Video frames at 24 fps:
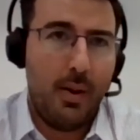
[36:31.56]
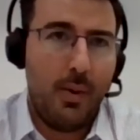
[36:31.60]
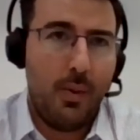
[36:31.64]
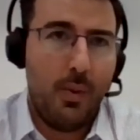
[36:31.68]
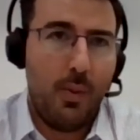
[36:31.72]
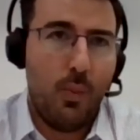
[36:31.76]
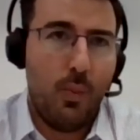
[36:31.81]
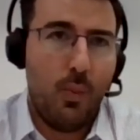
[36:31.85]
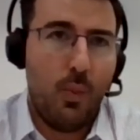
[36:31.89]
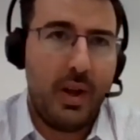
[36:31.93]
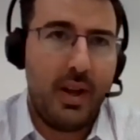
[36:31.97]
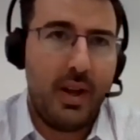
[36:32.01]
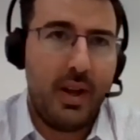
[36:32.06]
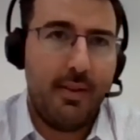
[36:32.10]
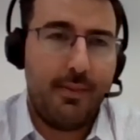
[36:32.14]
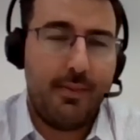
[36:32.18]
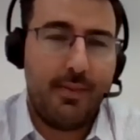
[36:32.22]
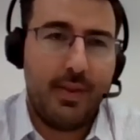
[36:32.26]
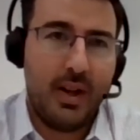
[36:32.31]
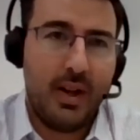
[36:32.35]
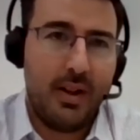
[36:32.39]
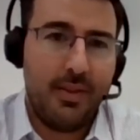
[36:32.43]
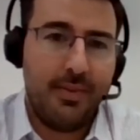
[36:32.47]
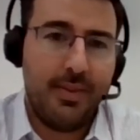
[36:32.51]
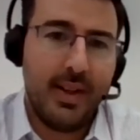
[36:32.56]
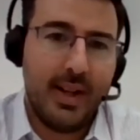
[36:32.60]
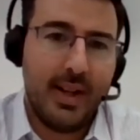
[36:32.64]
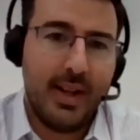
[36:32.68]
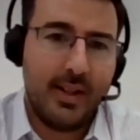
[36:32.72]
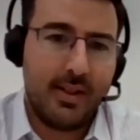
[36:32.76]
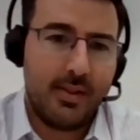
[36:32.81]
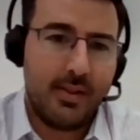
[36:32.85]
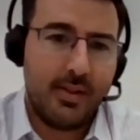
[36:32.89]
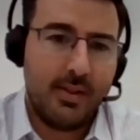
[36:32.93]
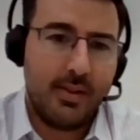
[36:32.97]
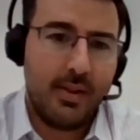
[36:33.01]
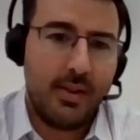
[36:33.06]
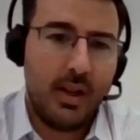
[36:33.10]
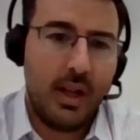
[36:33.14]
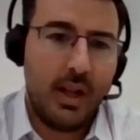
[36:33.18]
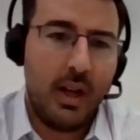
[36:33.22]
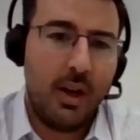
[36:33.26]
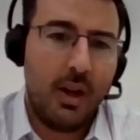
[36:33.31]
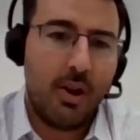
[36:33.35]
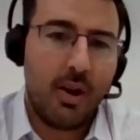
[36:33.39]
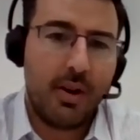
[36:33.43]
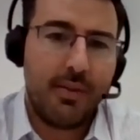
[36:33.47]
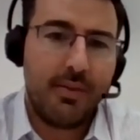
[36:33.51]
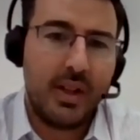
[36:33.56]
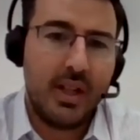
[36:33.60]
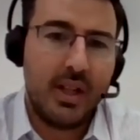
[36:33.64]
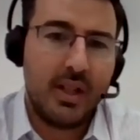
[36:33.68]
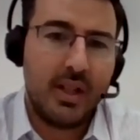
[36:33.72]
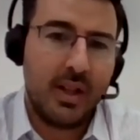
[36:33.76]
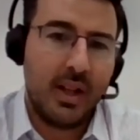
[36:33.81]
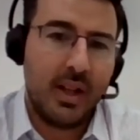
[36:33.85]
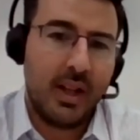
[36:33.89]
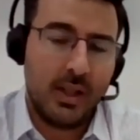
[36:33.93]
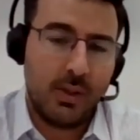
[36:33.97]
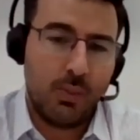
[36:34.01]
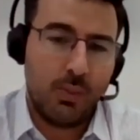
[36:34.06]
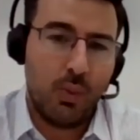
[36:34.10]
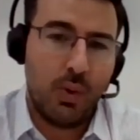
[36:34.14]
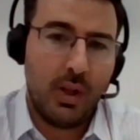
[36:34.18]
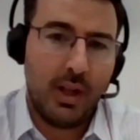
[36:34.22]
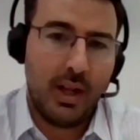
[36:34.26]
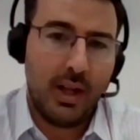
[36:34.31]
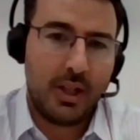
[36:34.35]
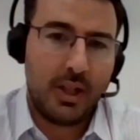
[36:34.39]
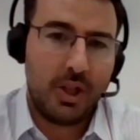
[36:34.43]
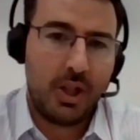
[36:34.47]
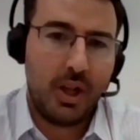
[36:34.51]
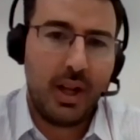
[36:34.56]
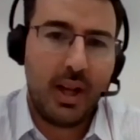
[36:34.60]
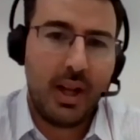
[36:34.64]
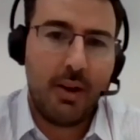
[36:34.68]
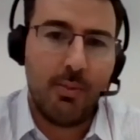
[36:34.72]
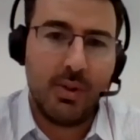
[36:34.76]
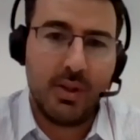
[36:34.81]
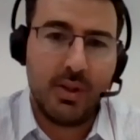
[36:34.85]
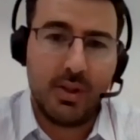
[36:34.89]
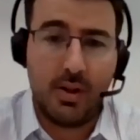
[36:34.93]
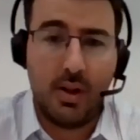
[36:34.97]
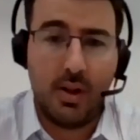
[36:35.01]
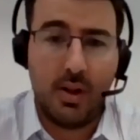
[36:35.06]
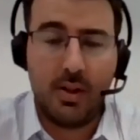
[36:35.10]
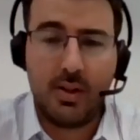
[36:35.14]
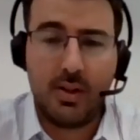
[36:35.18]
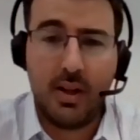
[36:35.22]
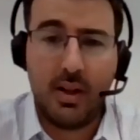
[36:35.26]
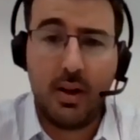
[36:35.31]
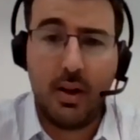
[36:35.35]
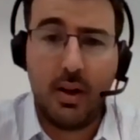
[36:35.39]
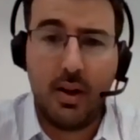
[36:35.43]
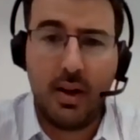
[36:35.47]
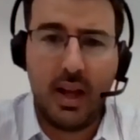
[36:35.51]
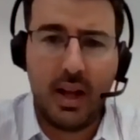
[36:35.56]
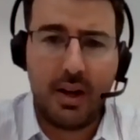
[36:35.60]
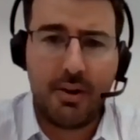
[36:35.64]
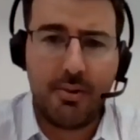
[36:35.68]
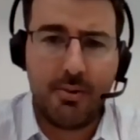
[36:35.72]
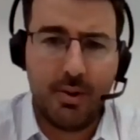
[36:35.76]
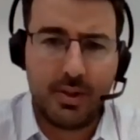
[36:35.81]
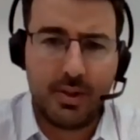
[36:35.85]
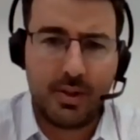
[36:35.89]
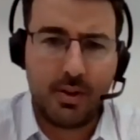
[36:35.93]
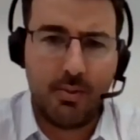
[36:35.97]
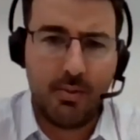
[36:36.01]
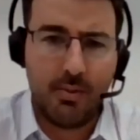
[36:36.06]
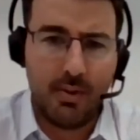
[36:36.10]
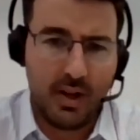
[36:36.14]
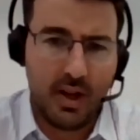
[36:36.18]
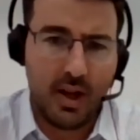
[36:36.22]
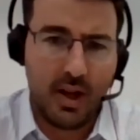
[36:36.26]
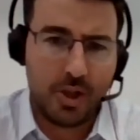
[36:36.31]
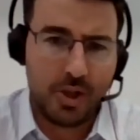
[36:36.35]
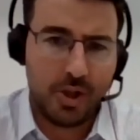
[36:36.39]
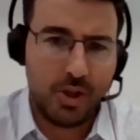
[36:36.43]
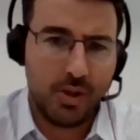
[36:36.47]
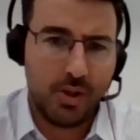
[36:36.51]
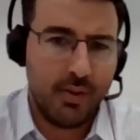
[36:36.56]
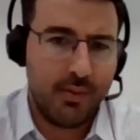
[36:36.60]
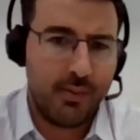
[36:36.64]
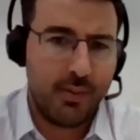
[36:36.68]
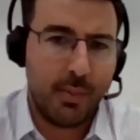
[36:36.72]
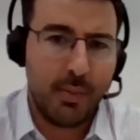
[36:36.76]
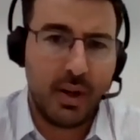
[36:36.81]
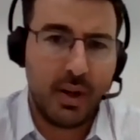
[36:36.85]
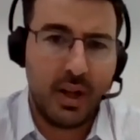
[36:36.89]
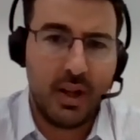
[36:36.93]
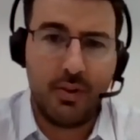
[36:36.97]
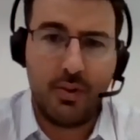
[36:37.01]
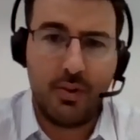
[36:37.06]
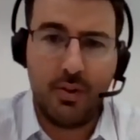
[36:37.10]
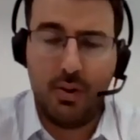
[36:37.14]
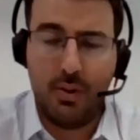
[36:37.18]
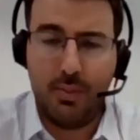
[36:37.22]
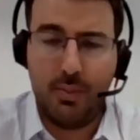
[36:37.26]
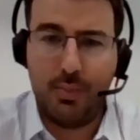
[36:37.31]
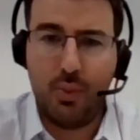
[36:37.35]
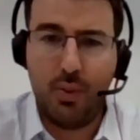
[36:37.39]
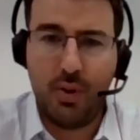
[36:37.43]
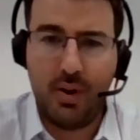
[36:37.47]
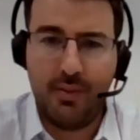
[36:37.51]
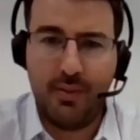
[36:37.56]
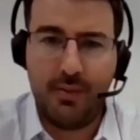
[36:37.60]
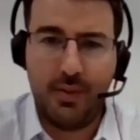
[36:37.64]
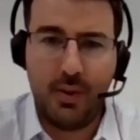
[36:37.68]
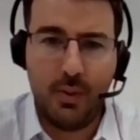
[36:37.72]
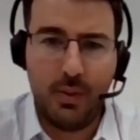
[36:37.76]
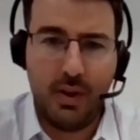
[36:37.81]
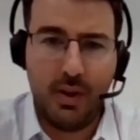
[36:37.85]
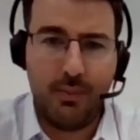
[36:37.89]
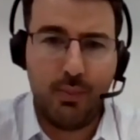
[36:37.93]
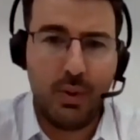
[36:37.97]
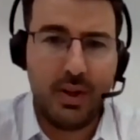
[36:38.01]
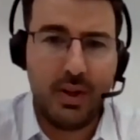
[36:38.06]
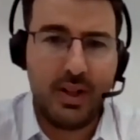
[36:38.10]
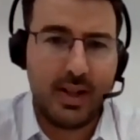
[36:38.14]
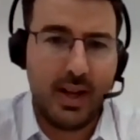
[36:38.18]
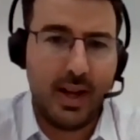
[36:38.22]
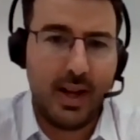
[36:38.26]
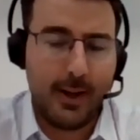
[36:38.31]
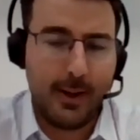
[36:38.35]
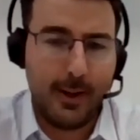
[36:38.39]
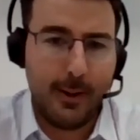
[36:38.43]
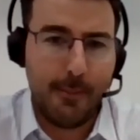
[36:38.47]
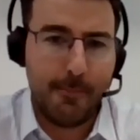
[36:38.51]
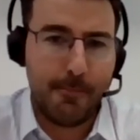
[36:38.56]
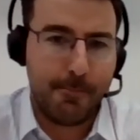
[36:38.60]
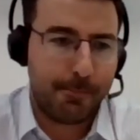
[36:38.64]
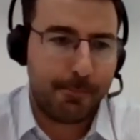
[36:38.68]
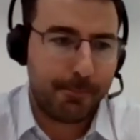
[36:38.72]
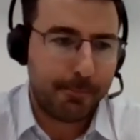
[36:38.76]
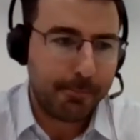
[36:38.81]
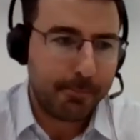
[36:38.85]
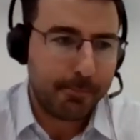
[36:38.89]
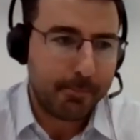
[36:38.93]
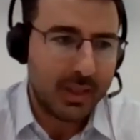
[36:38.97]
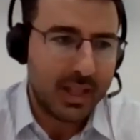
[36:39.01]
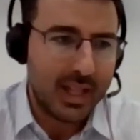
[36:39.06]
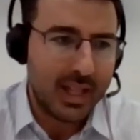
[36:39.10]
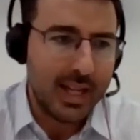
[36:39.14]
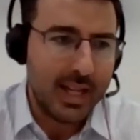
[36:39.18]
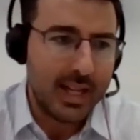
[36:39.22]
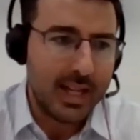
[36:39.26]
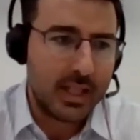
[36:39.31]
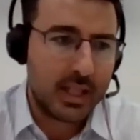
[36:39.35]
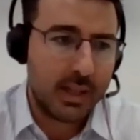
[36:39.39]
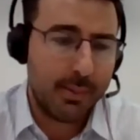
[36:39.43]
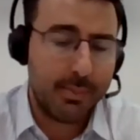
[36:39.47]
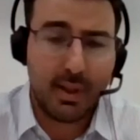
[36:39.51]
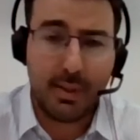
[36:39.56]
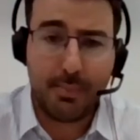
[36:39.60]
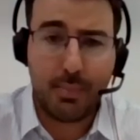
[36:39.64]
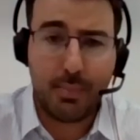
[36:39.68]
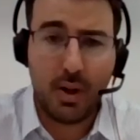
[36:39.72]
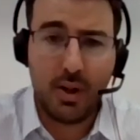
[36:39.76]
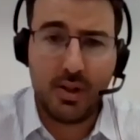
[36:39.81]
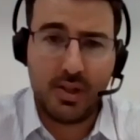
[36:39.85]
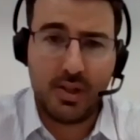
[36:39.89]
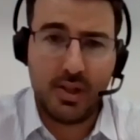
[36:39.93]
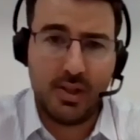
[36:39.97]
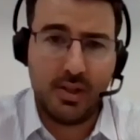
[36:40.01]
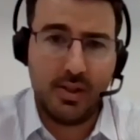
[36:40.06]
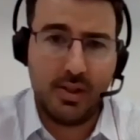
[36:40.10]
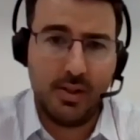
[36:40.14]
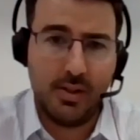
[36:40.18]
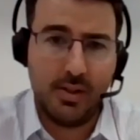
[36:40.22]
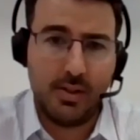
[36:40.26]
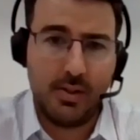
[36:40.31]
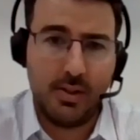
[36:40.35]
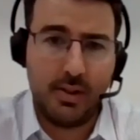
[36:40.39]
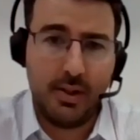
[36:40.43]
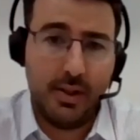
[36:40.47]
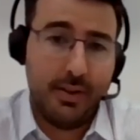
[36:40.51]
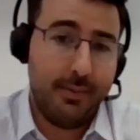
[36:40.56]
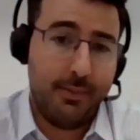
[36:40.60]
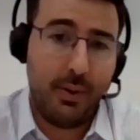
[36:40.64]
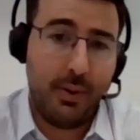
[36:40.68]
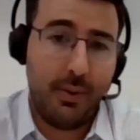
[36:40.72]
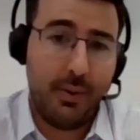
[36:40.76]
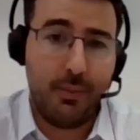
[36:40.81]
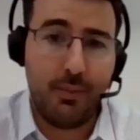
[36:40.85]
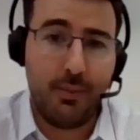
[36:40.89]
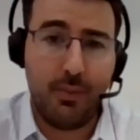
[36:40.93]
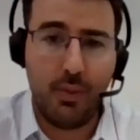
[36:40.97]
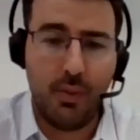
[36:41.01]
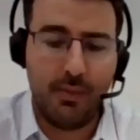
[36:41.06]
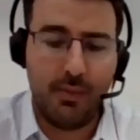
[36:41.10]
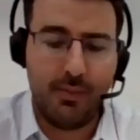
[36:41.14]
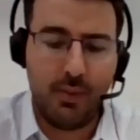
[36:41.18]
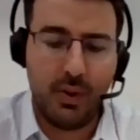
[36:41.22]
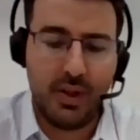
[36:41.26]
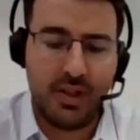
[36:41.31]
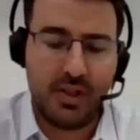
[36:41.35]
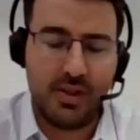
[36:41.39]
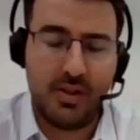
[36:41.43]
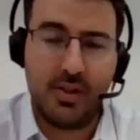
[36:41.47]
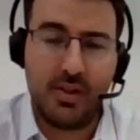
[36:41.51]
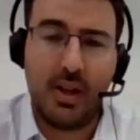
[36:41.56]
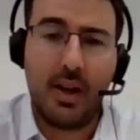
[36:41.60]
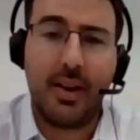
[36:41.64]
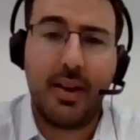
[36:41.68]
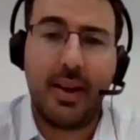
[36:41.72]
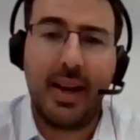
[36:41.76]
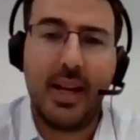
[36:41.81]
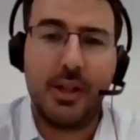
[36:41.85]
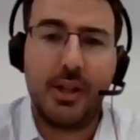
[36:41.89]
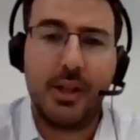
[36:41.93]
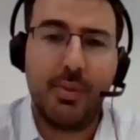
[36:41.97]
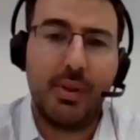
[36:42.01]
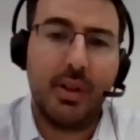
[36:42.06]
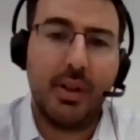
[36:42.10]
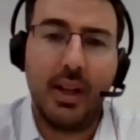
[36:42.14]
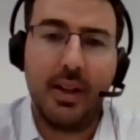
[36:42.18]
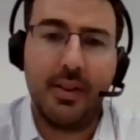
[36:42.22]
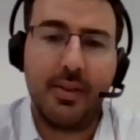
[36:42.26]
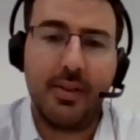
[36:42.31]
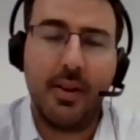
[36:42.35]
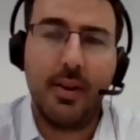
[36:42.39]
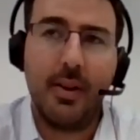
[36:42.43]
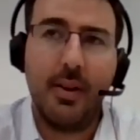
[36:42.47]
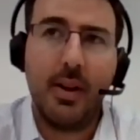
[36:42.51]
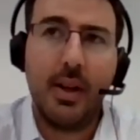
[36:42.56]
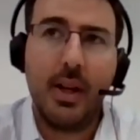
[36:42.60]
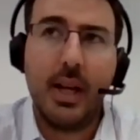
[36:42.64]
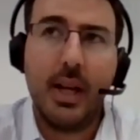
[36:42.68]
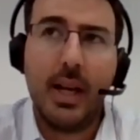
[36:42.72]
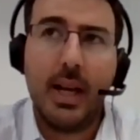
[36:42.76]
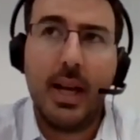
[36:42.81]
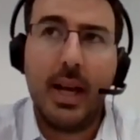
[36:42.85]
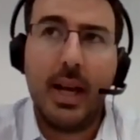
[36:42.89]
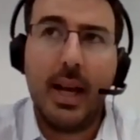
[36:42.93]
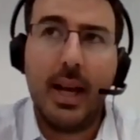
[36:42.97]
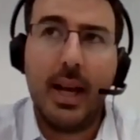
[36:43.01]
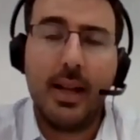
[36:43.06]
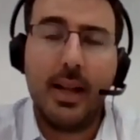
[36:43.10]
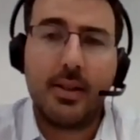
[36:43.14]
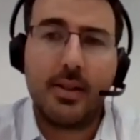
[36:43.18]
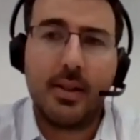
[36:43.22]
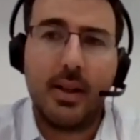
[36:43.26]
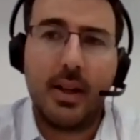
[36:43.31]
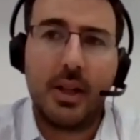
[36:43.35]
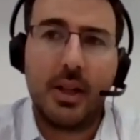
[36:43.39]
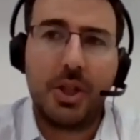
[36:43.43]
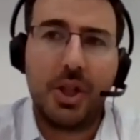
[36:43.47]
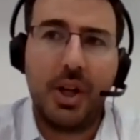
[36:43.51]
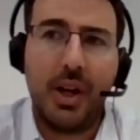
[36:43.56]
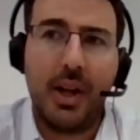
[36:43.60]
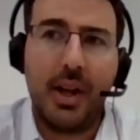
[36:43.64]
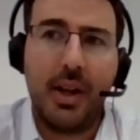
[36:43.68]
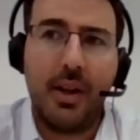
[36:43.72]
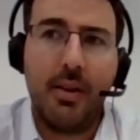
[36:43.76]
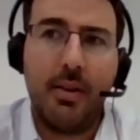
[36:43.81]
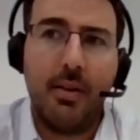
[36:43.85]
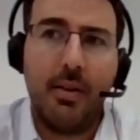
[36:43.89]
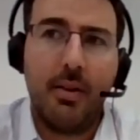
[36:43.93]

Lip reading: we have found that a lot of these things will actually result in a net risk reduction from an internal point of view. If we take some of the processes, you know, for instance, our engagement letter, it's actually